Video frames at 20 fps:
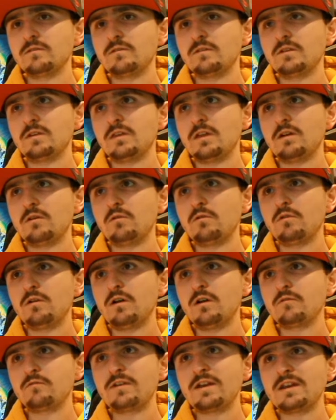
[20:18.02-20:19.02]
you know, or
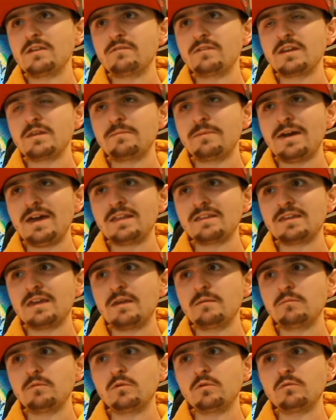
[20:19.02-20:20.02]
a really, really bad
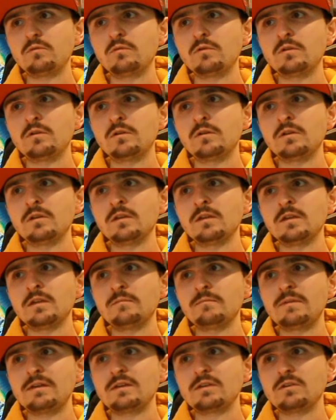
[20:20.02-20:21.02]
game will
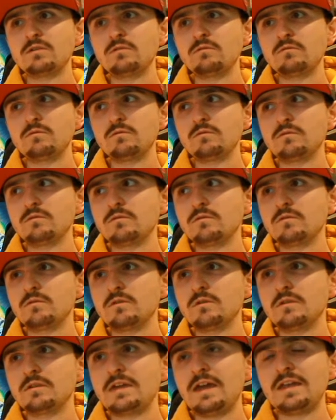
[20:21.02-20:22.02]
make you
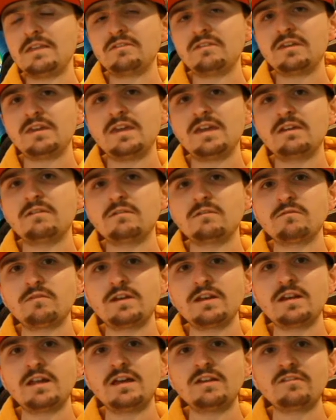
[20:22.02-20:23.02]
get into gear and
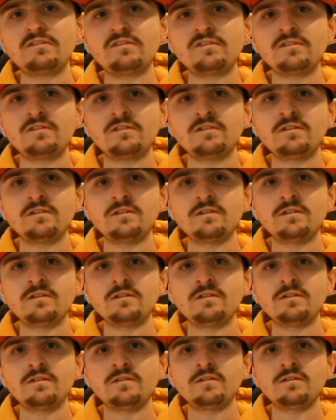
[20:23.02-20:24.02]
realise,
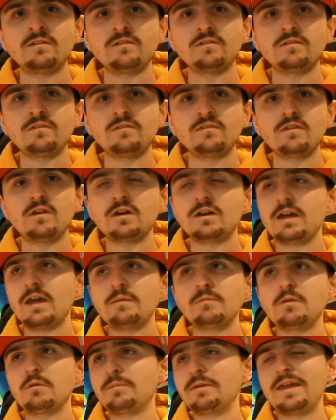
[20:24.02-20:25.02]
okay,
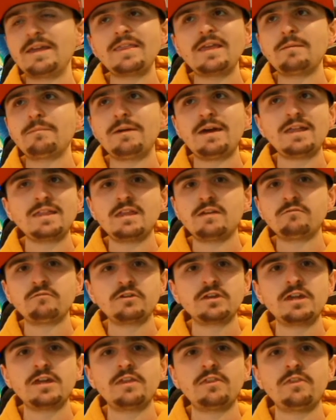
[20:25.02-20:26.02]
I'm not playing that bad ever
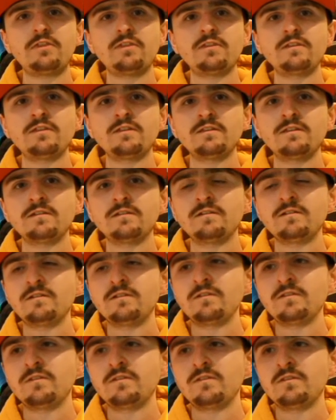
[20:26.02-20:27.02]
again.
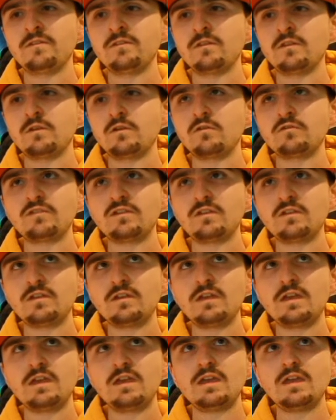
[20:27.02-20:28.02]
Because
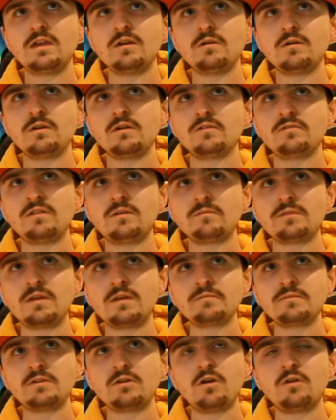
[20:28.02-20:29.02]

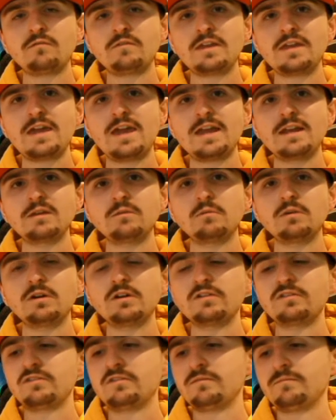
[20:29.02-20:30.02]
sometimes it can't really get any
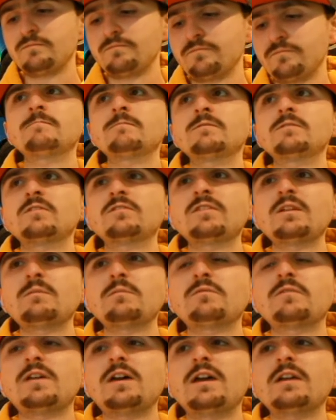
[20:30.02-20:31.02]
worse. It's the same
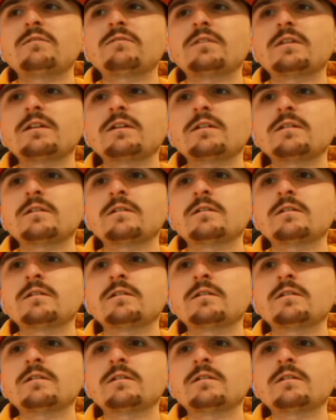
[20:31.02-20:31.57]
with life, like,